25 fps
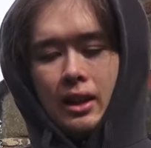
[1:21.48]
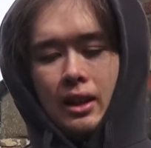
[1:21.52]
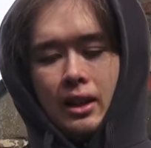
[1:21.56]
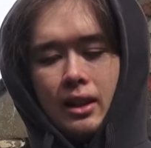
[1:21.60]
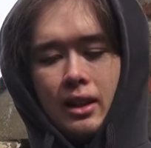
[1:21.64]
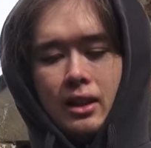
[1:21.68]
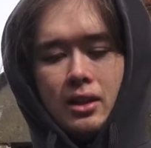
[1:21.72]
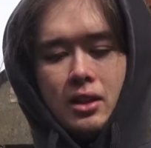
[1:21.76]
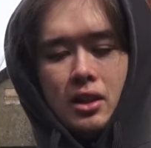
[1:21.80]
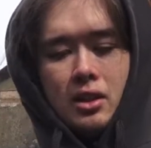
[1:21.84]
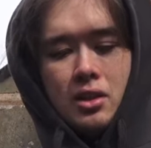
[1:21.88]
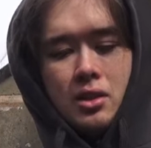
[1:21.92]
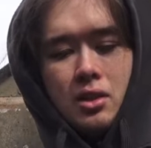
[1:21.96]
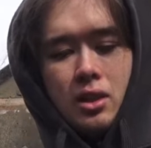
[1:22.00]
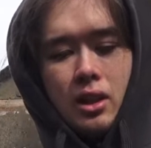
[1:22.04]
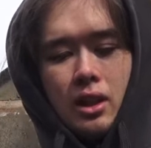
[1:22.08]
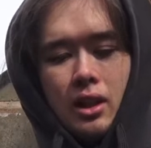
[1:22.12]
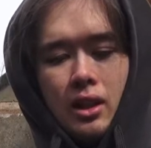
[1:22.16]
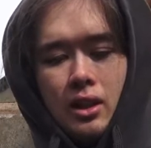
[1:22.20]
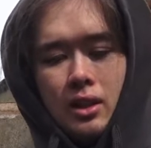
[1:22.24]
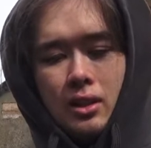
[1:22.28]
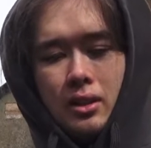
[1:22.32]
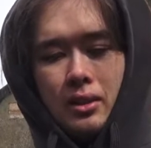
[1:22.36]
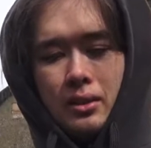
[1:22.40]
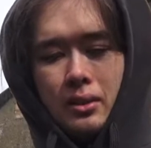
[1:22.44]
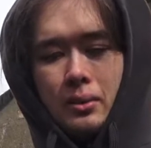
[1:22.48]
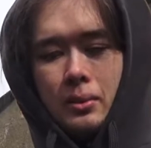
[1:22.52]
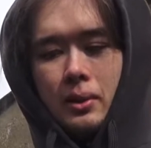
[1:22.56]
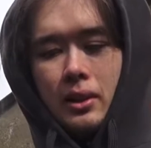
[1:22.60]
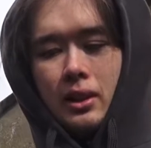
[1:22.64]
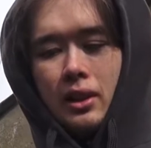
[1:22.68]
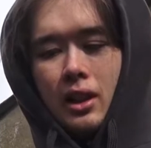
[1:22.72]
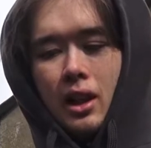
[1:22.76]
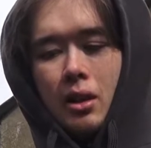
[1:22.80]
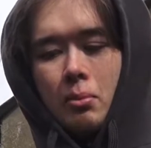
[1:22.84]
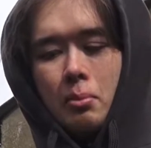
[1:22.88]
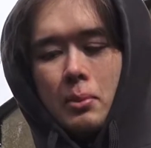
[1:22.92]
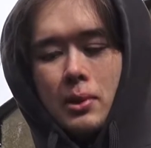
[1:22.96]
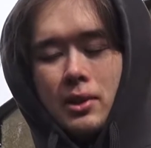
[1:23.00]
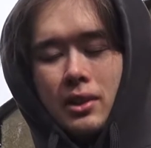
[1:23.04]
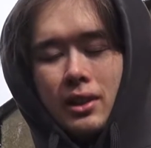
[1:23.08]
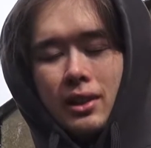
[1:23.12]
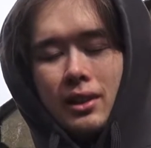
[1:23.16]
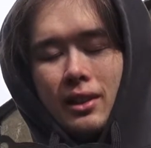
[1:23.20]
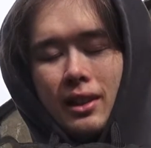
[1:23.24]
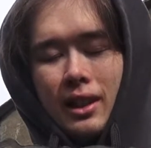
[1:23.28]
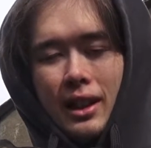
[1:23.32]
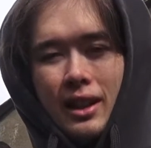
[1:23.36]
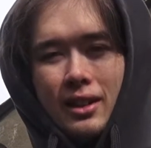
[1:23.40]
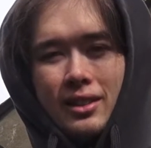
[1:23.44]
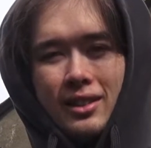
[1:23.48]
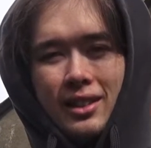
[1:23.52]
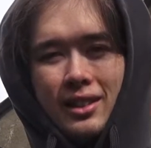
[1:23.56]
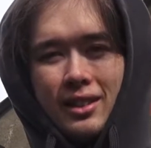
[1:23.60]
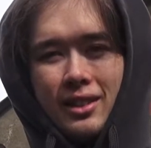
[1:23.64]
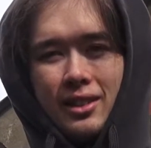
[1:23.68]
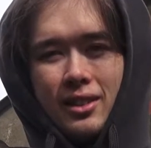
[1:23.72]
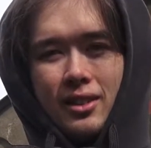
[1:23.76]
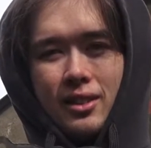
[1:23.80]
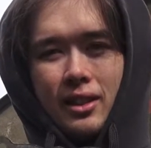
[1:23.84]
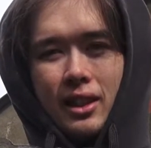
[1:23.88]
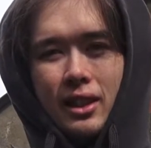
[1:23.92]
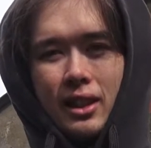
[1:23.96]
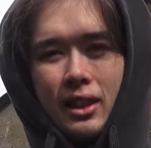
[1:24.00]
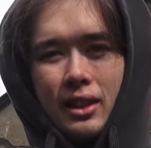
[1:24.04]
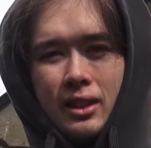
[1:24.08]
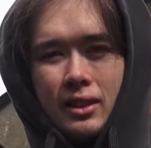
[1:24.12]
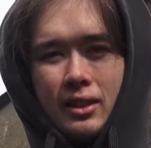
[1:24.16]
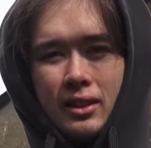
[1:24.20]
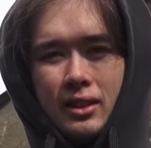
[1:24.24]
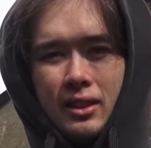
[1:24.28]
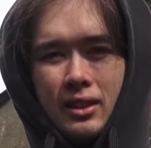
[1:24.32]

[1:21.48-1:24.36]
This is what a composite gasket looks like.